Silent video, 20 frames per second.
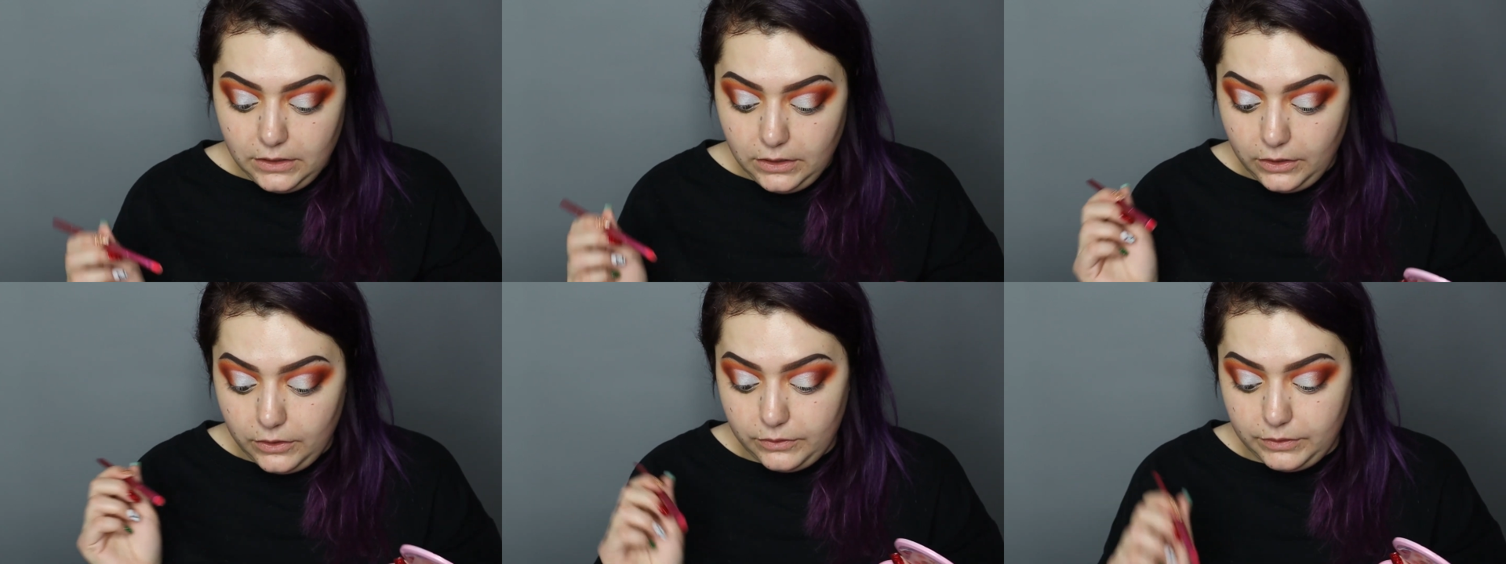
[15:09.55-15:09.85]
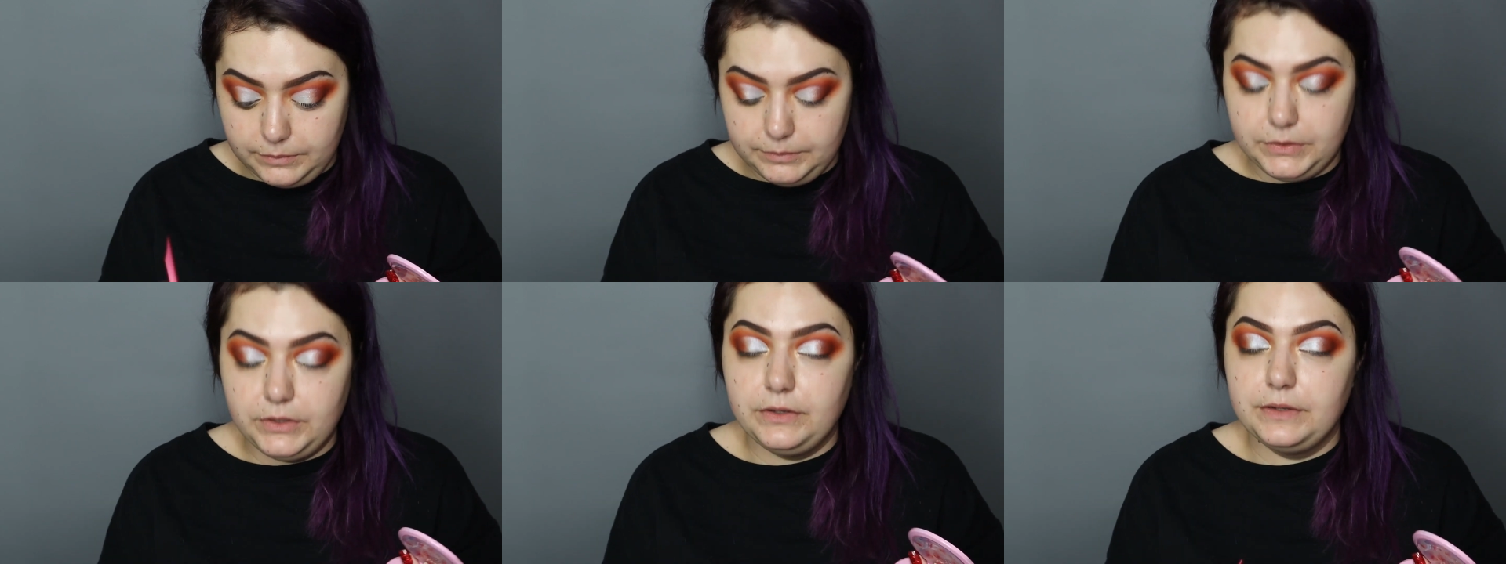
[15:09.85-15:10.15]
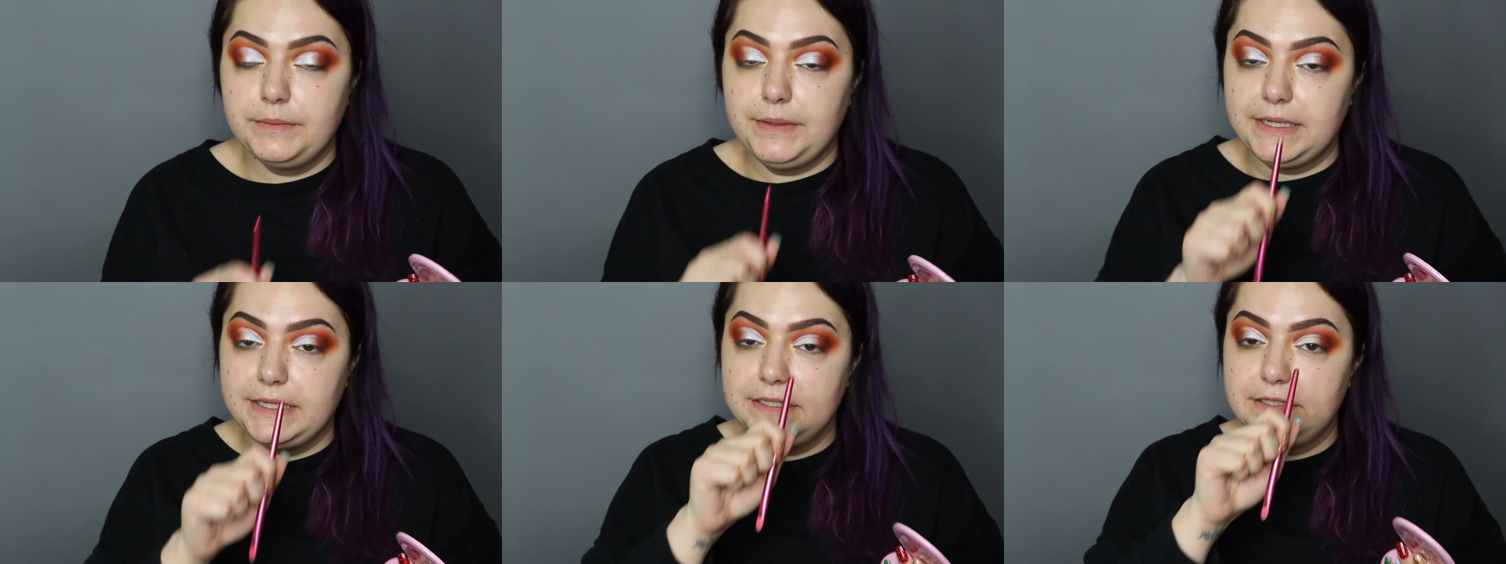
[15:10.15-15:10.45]
Oh, I'm
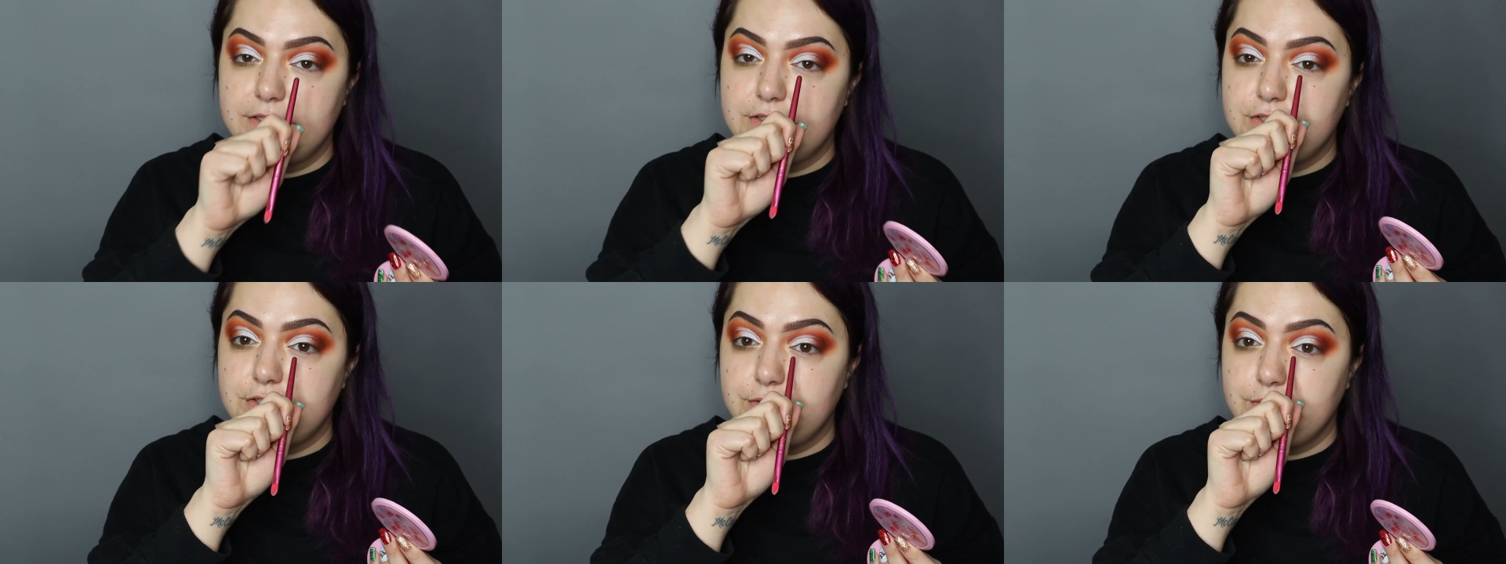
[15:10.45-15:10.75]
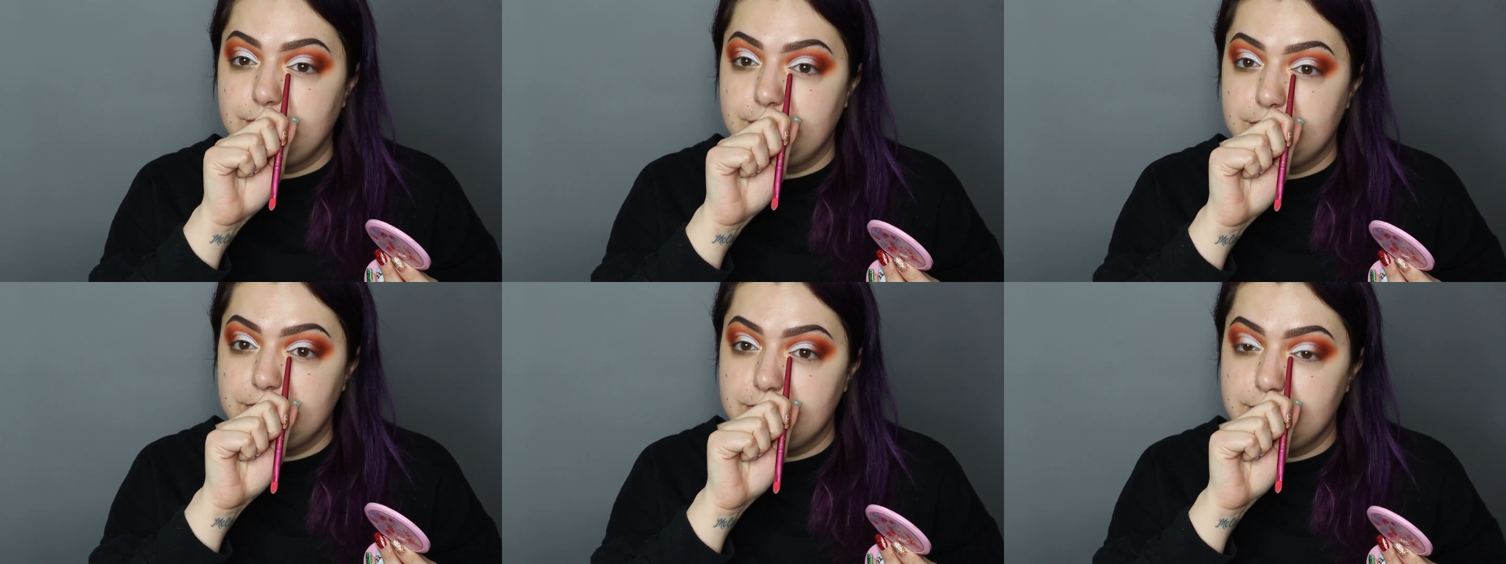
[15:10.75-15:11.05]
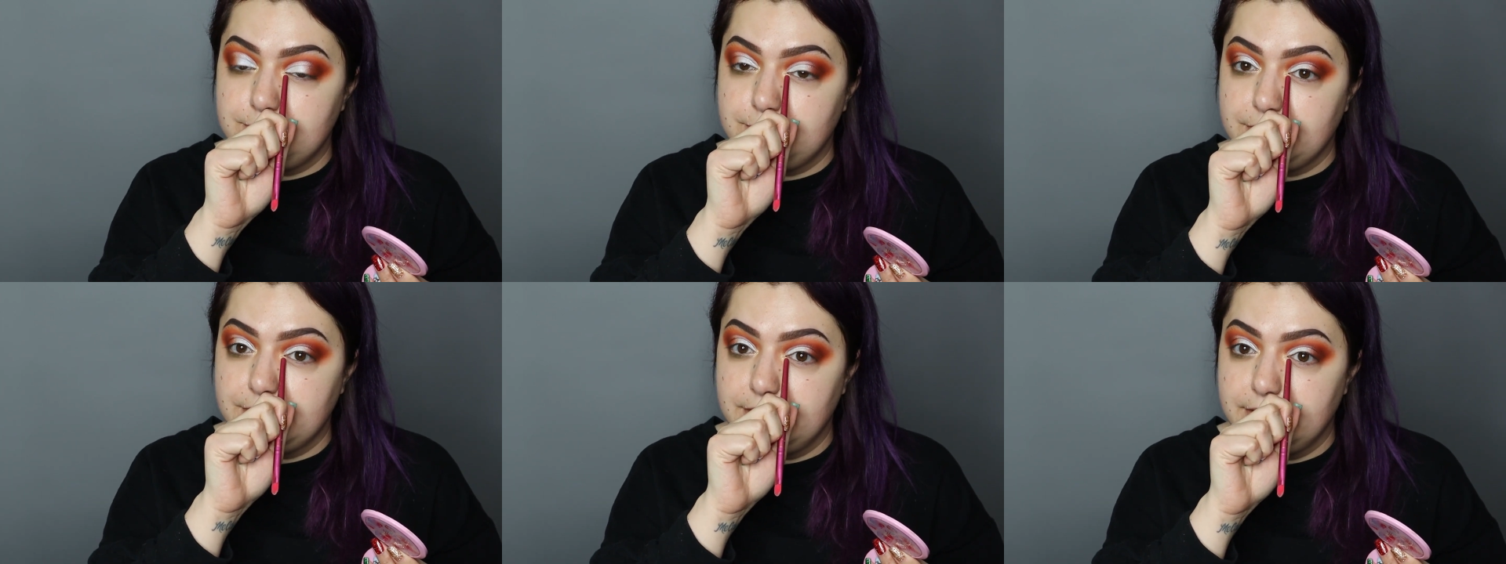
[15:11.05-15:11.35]
going back into Dew and
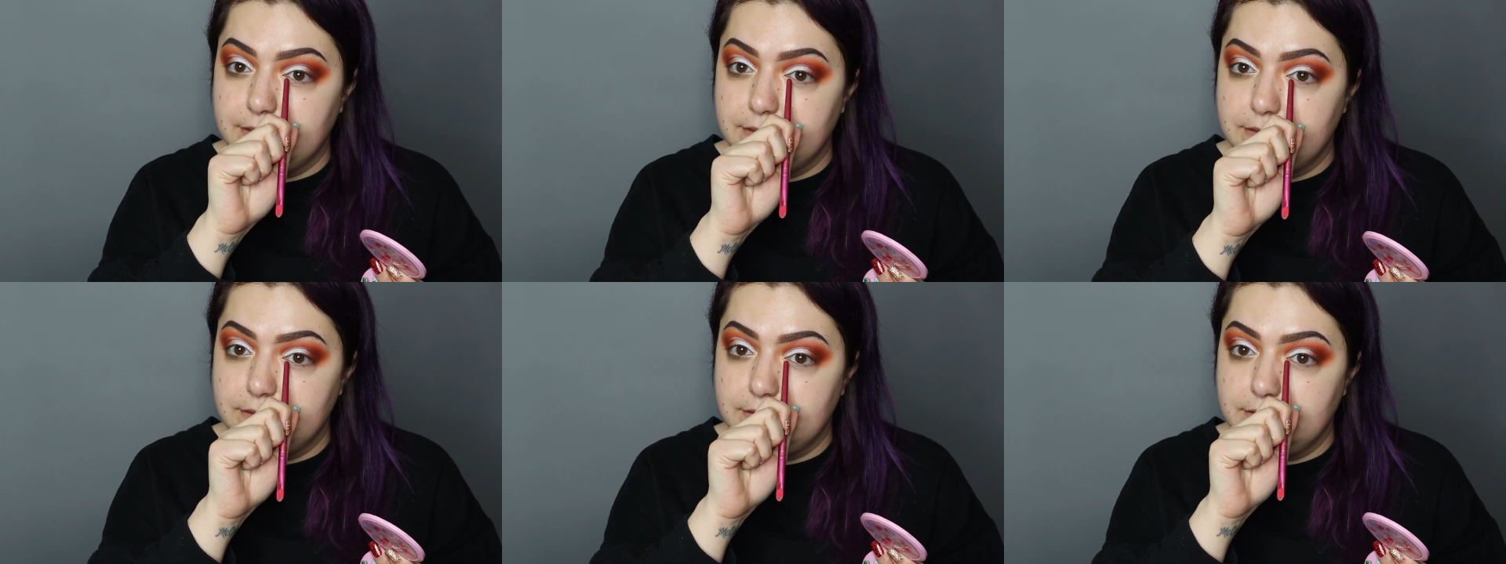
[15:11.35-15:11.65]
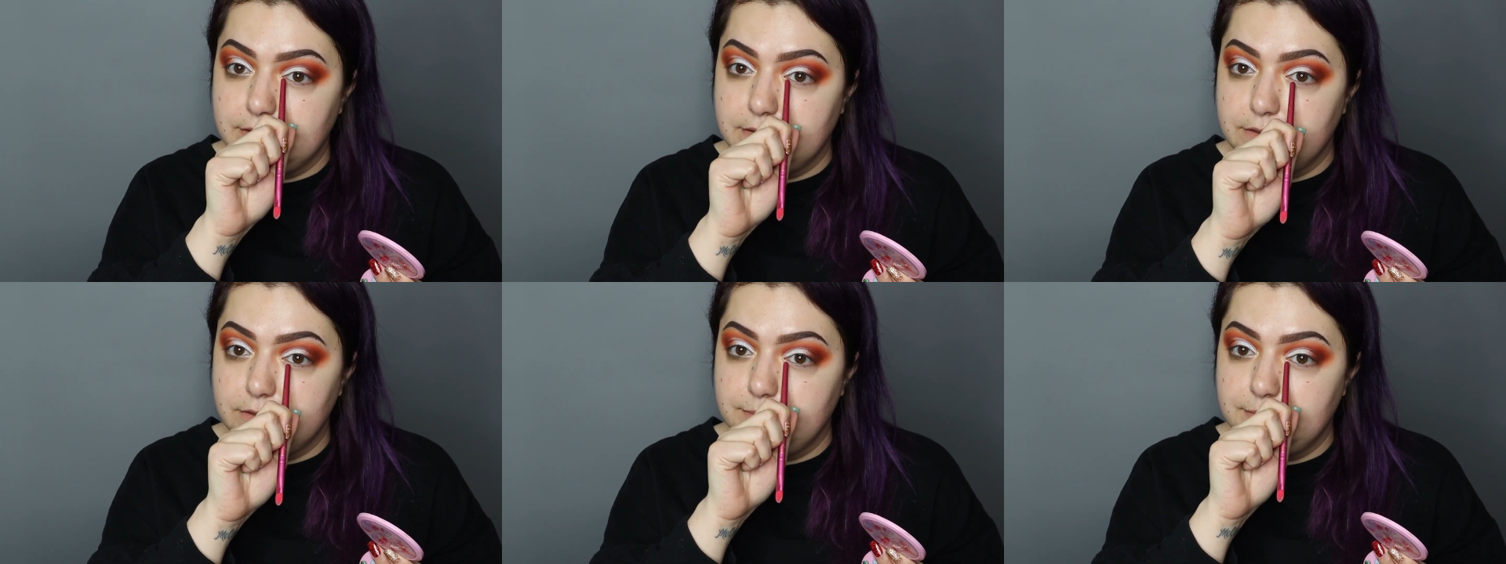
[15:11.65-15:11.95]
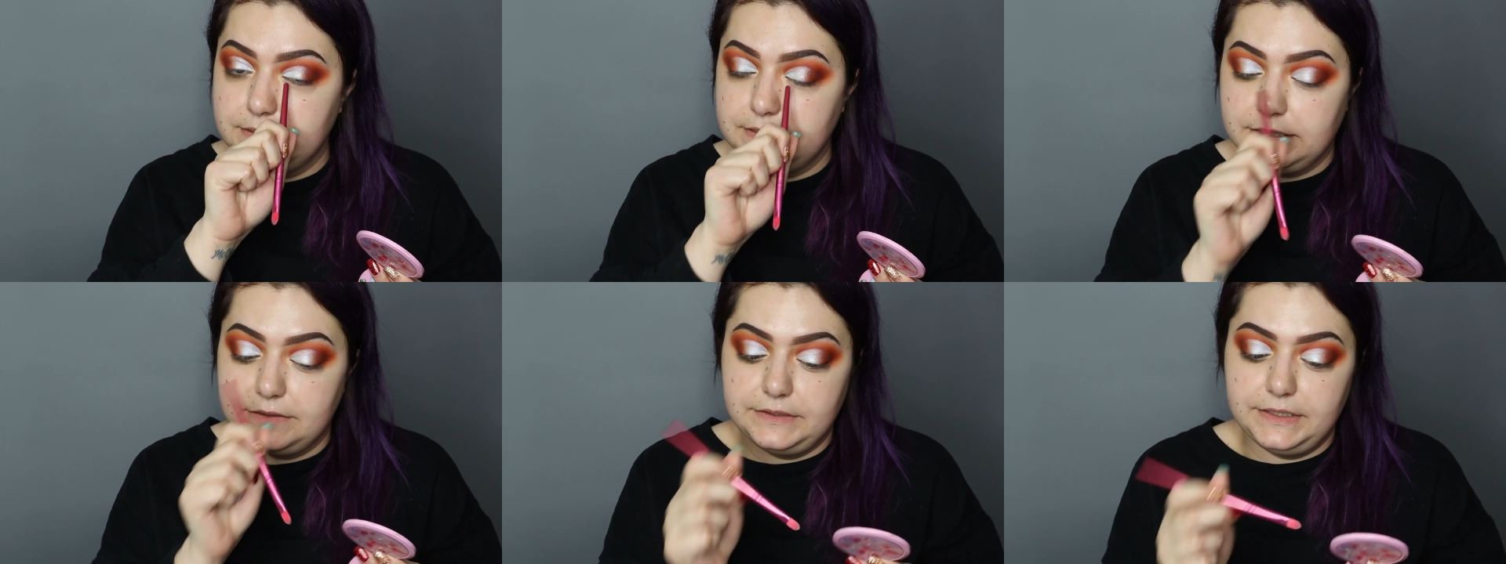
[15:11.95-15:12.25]
just bringing it a little
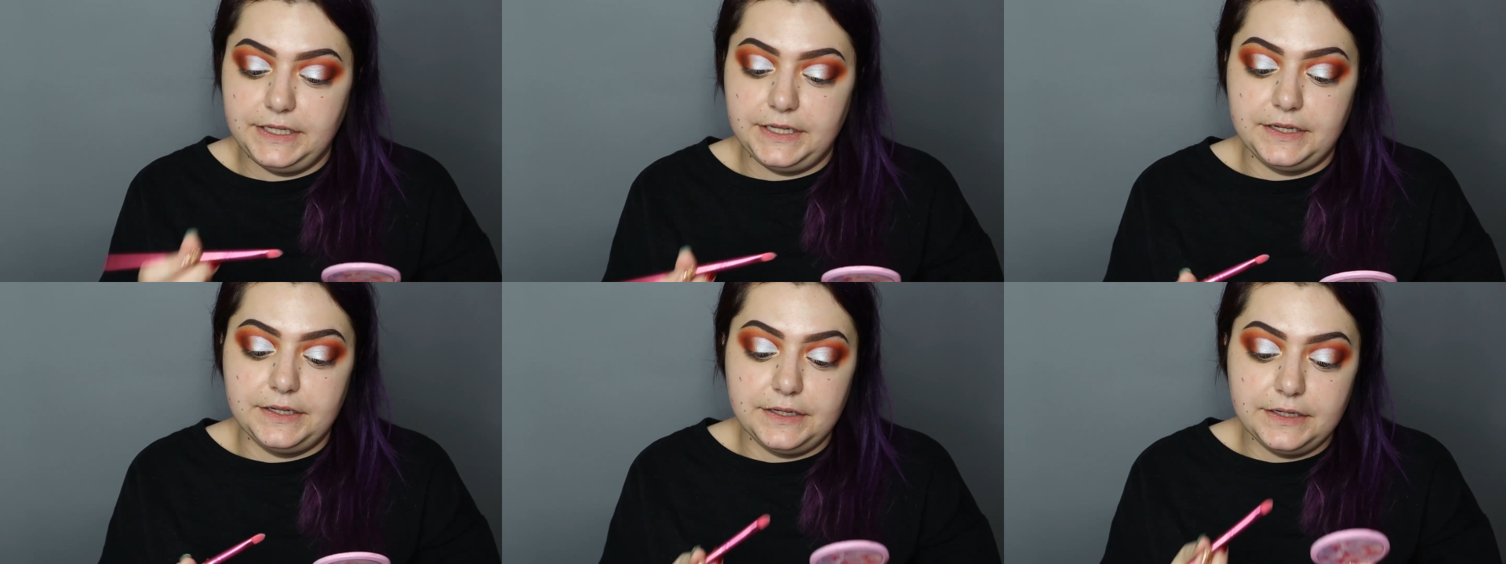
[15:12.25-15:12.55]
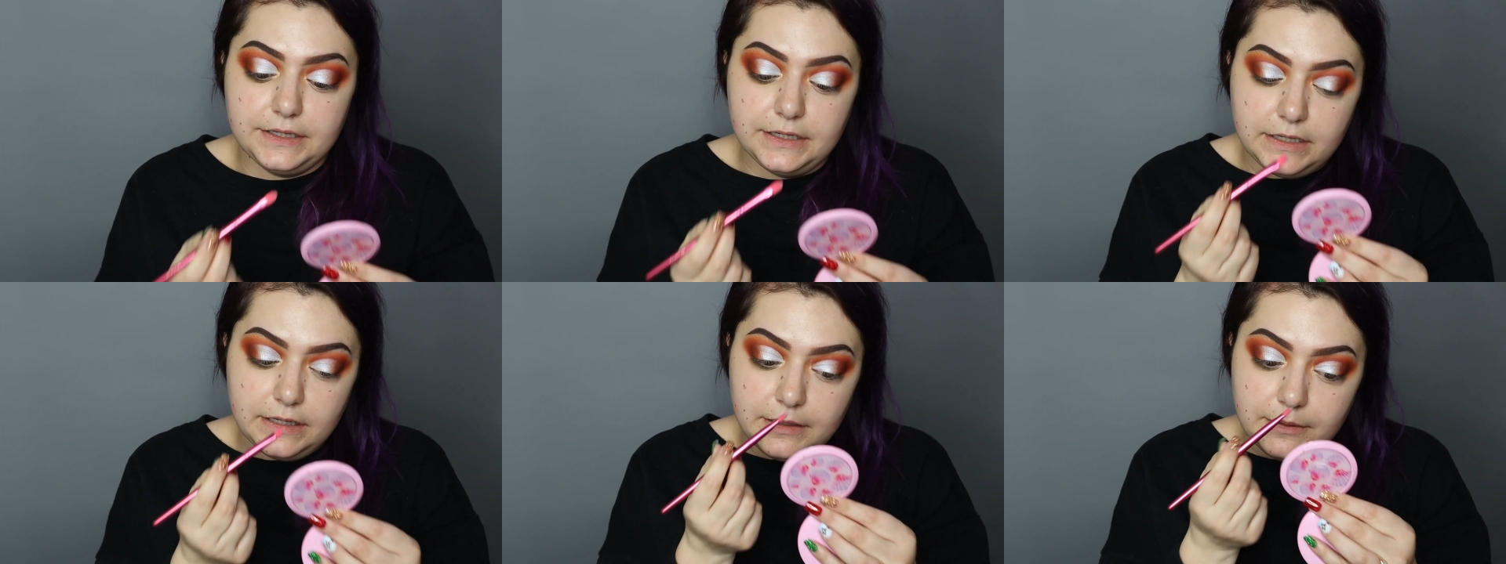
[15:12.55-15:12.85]
bit down here,